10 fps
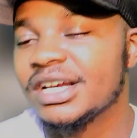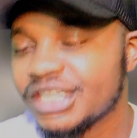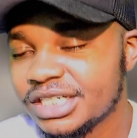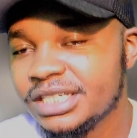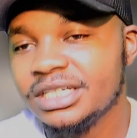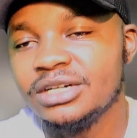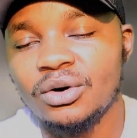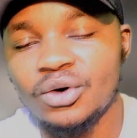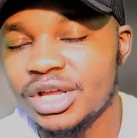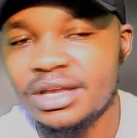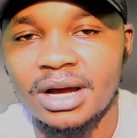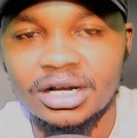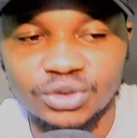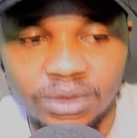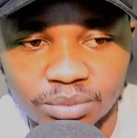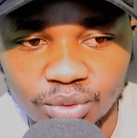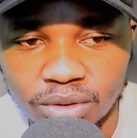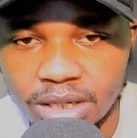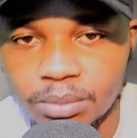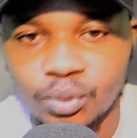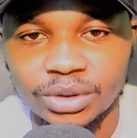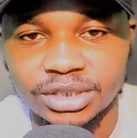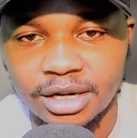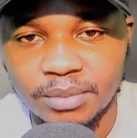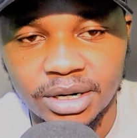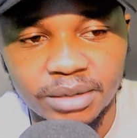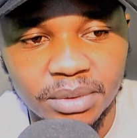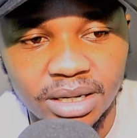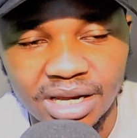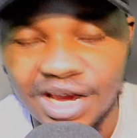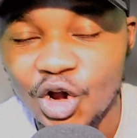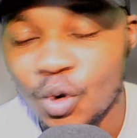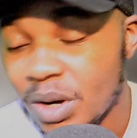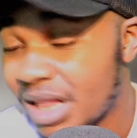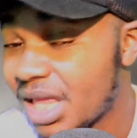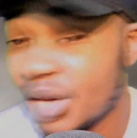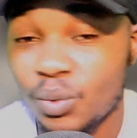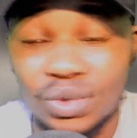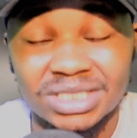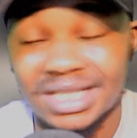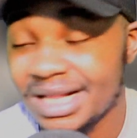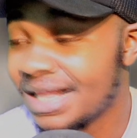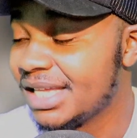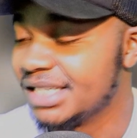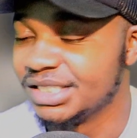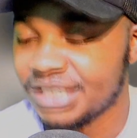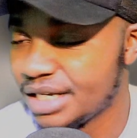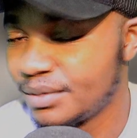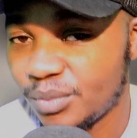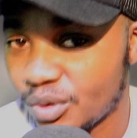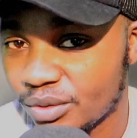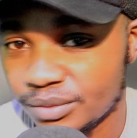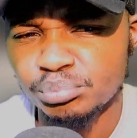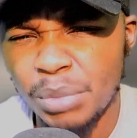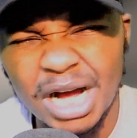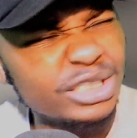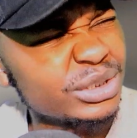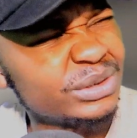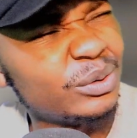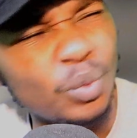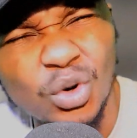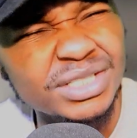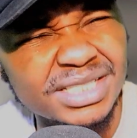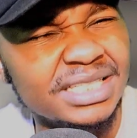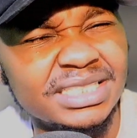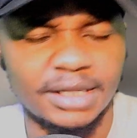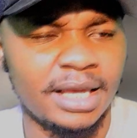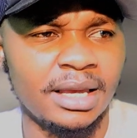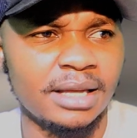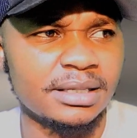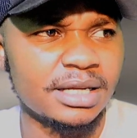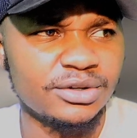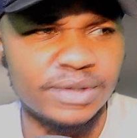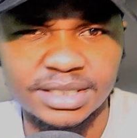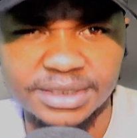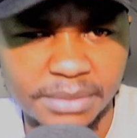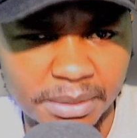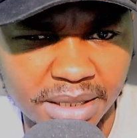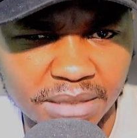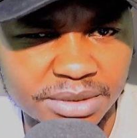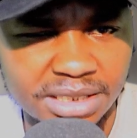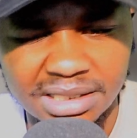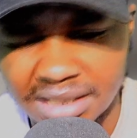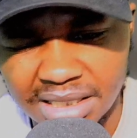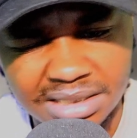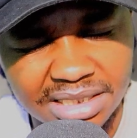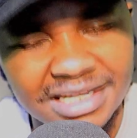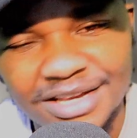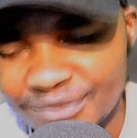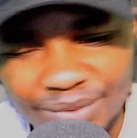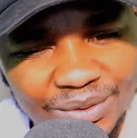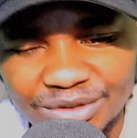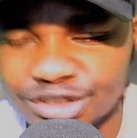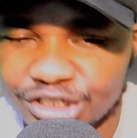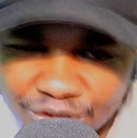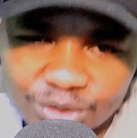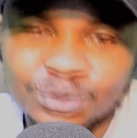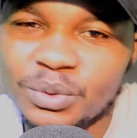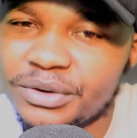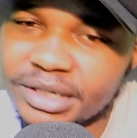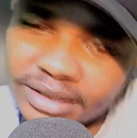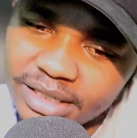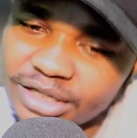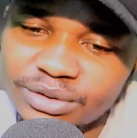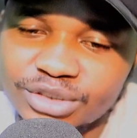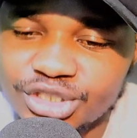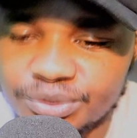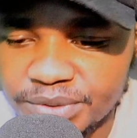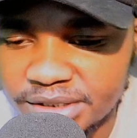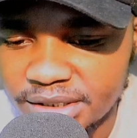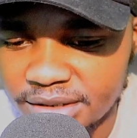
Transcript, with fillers: she or he actually broke up with Jacque Maribe while he was still in jail, bro. But was it? And can you guys remember him saying that? If not, don't worry, I got you right